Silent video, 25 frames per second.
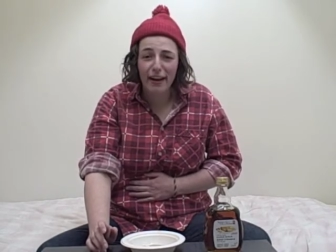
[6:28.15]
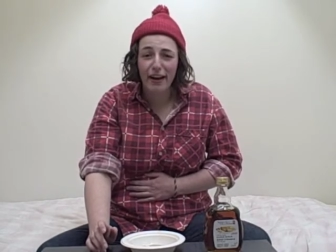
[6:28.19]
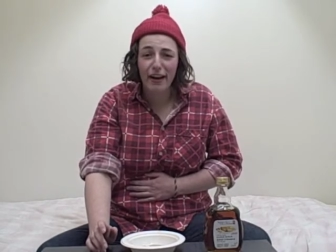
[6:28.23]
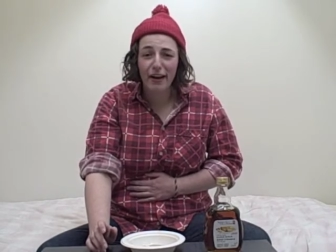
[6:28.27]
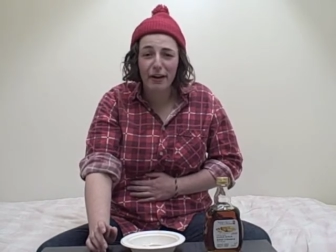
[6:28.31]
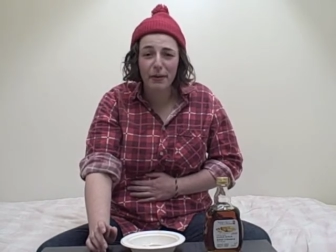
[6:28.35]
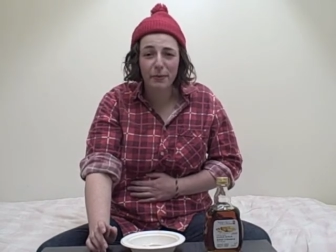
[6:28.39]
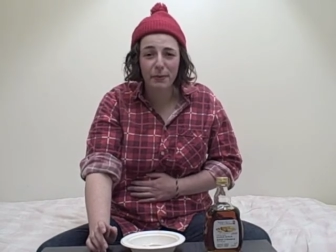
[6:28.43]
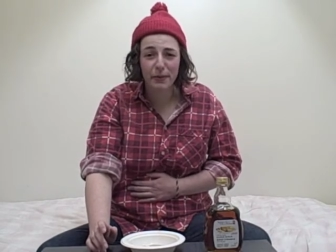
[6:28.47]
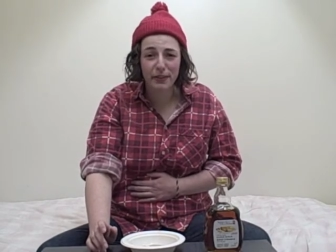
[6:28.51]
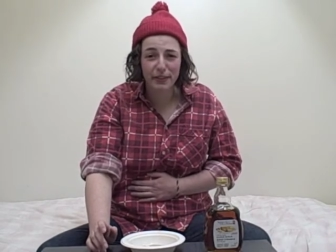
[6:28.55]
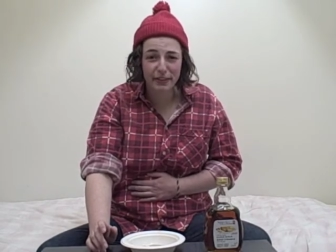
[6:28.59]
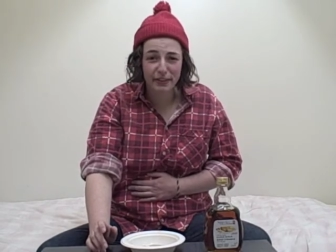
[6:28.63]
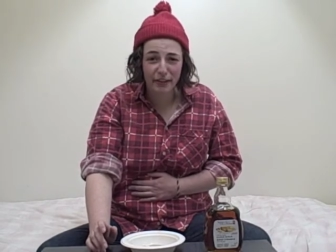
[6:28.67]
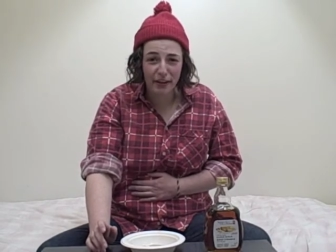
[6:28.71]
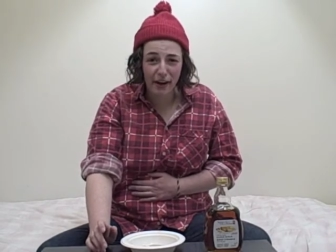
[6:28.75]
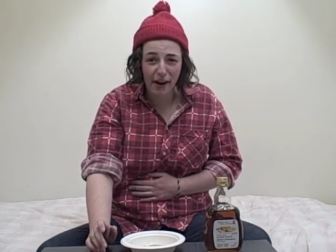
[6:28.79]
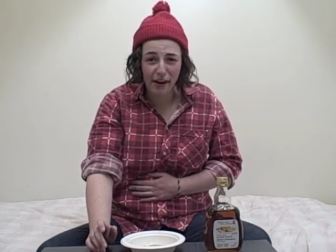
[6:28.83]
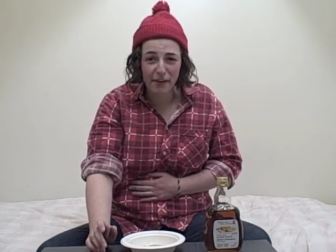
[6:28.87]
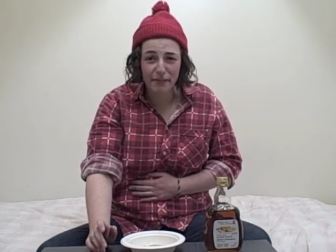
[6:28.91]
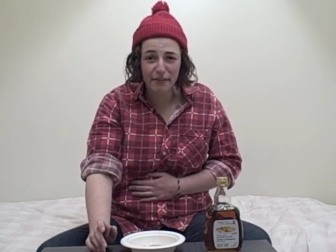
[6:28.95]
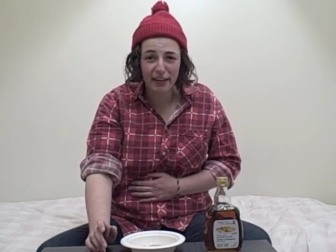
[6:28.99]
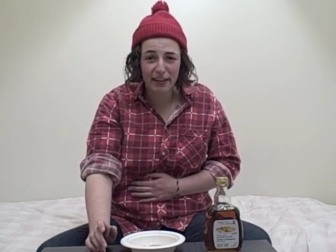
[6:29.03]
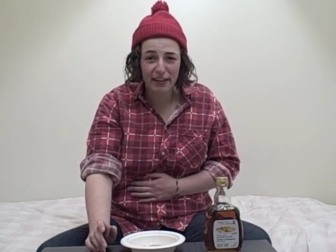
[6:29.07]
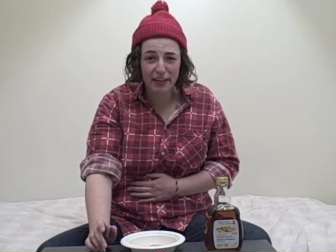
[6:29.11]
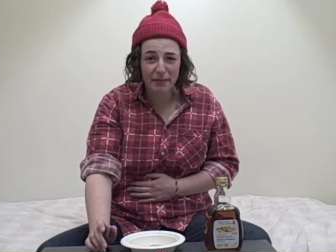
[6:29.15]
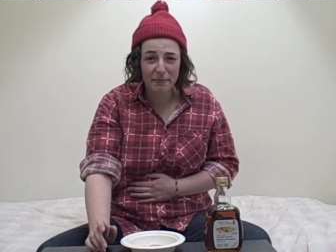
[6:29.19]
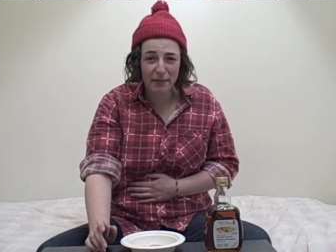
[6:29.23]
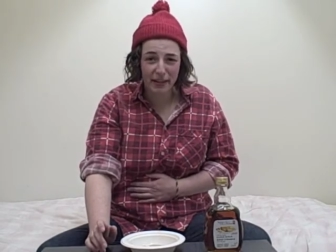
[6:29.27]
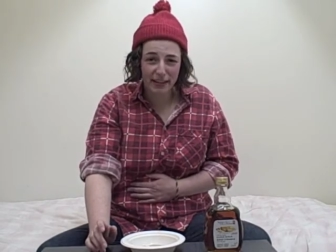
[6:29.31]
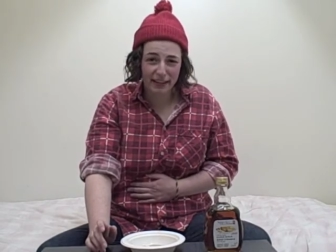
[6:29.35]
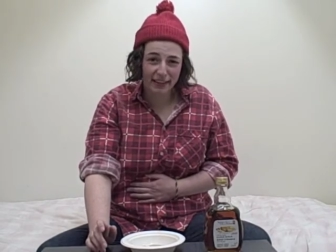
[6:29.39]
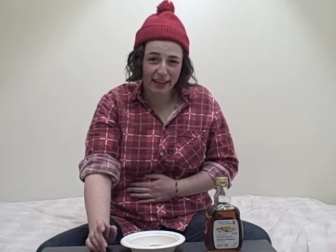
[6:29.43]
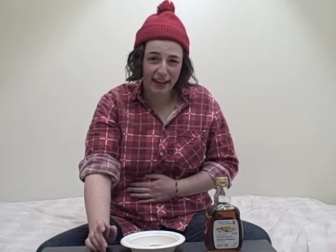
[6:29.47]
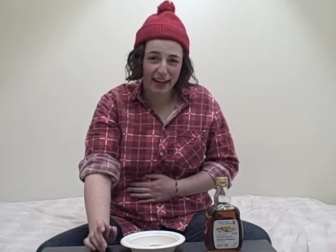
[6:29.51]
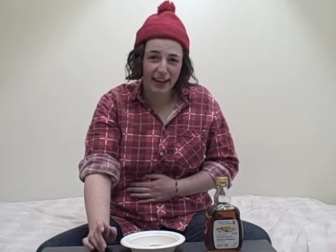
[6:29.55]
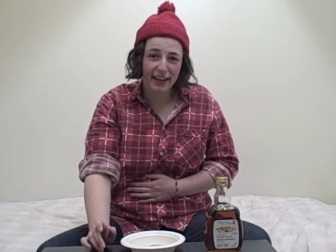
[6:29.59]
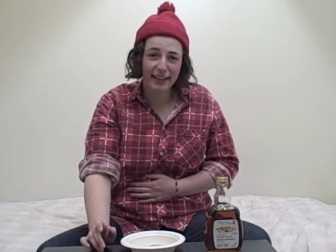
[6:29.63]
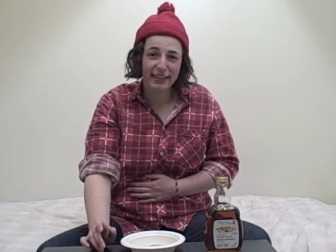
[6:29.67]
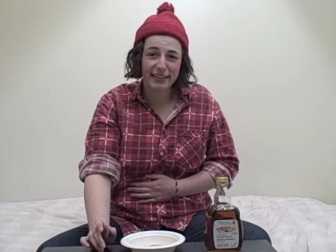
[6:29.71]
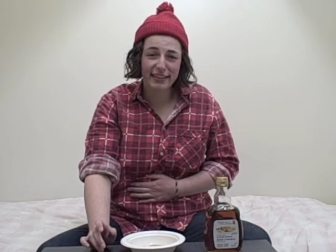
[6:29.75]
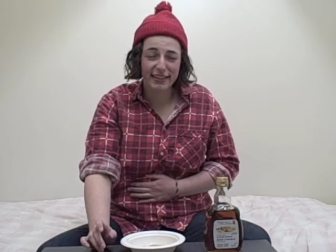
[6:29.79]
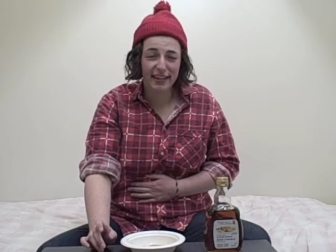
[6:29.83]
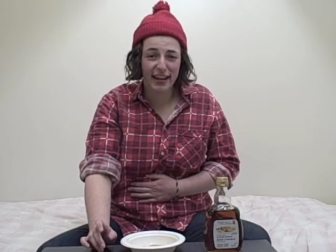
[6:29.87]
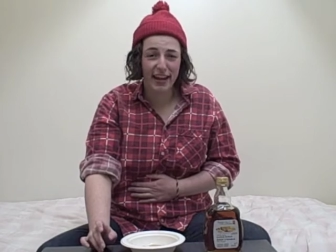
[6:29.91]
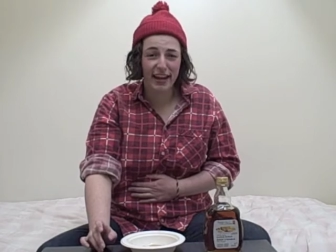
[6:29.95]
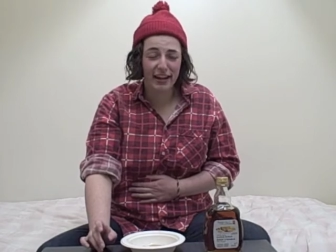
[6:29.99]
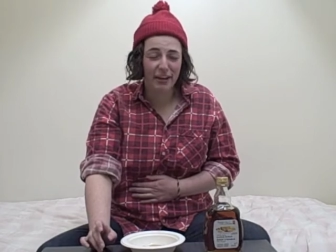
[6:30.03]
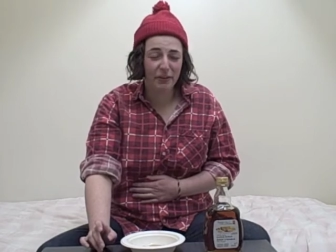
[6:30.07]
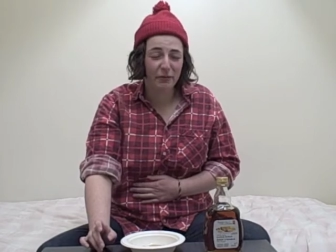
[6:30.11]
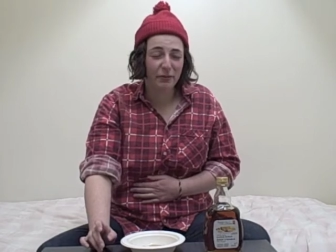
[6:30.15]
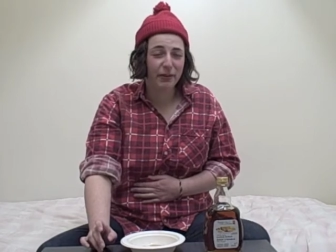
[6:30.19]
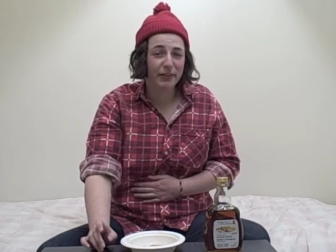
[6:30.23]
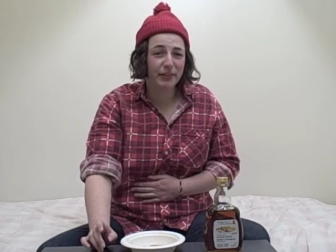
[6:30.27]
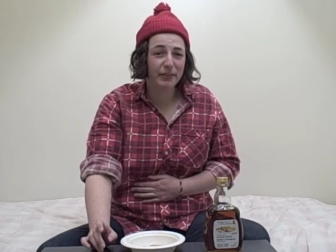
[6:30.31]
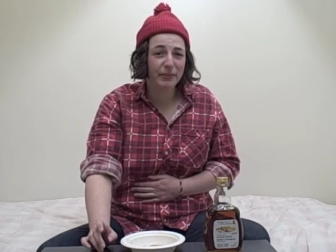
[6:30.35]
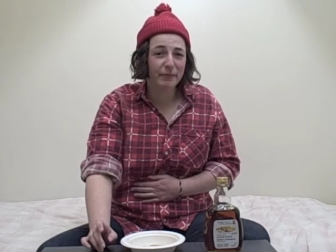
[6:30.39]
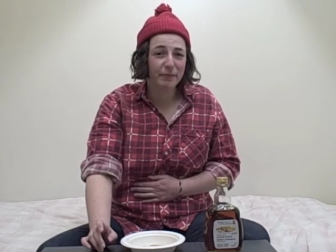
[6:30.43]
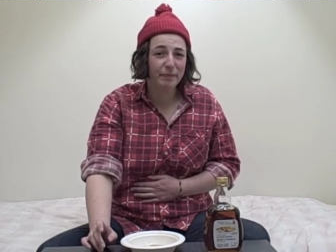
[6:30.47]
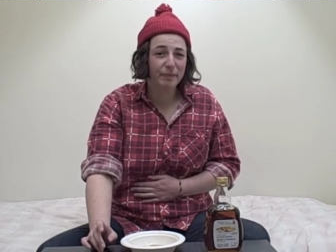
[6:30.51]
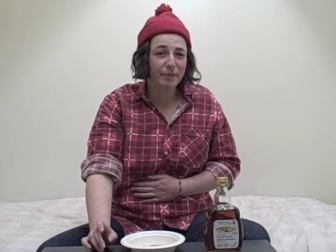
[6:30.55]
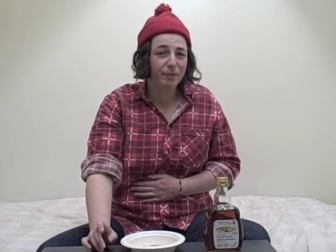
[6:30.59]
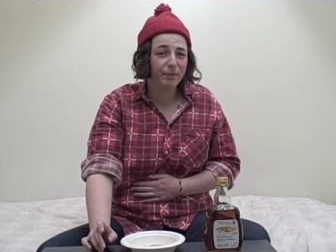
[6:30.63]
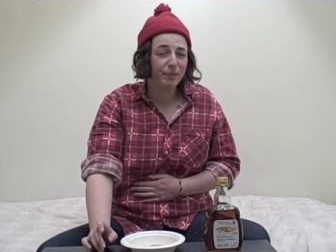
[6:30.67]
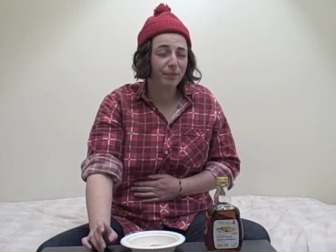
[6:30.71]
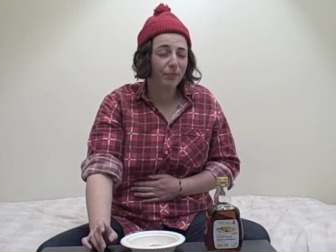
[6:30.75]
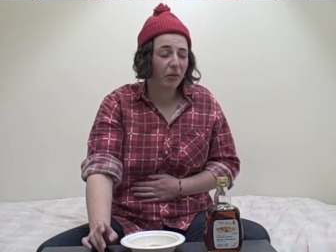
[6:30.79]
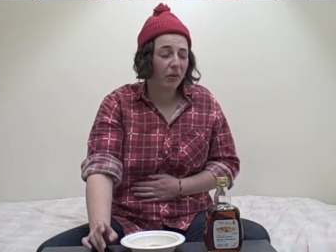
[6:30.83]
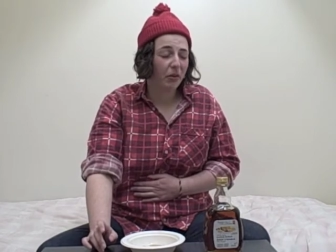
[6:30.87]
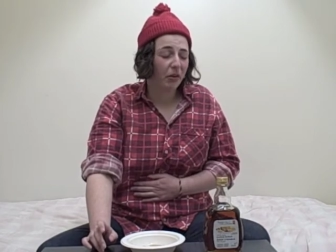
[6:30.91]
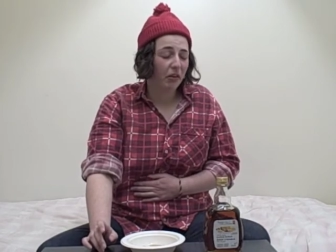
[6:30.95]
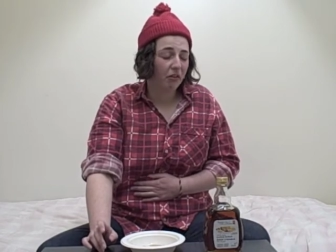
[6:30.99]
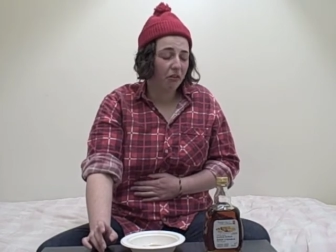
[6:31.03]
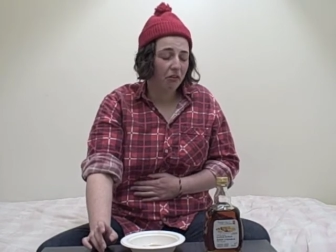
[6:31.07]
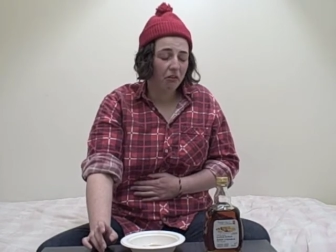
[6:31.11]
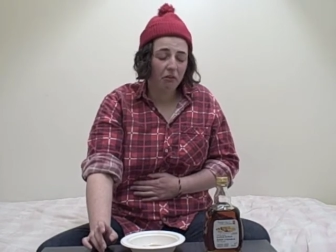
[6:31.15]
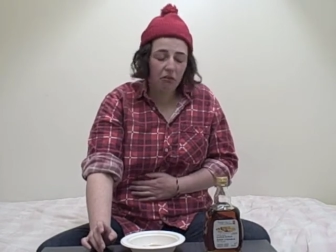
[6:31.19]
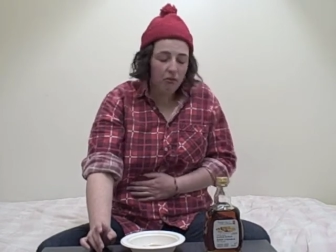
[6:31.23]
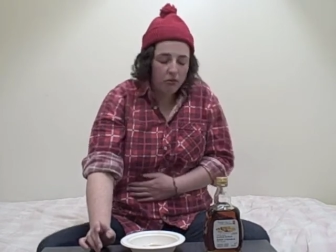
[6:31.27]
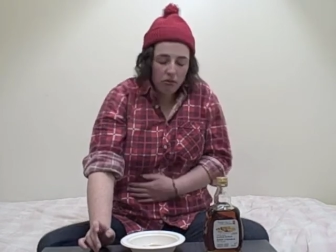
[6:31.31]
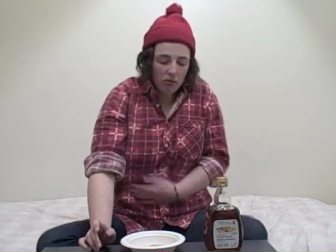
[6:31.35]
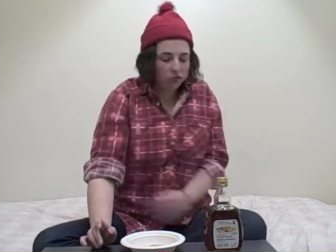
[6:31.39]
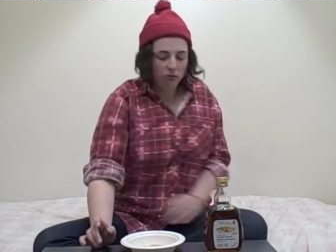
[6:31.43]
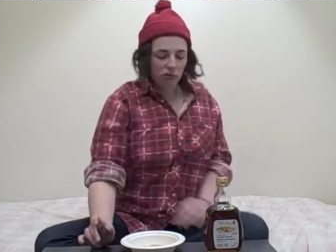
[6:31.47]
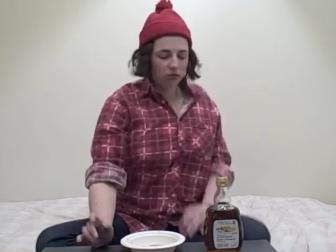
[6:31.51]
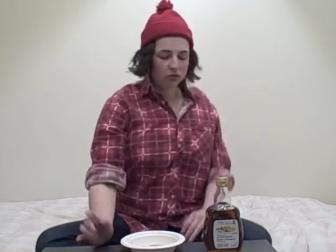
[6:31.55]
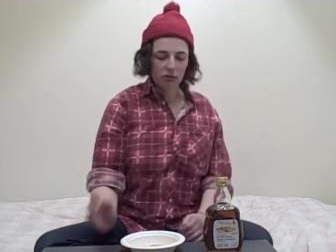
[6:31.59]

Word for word: I would not recommend that to anyone. Ugh.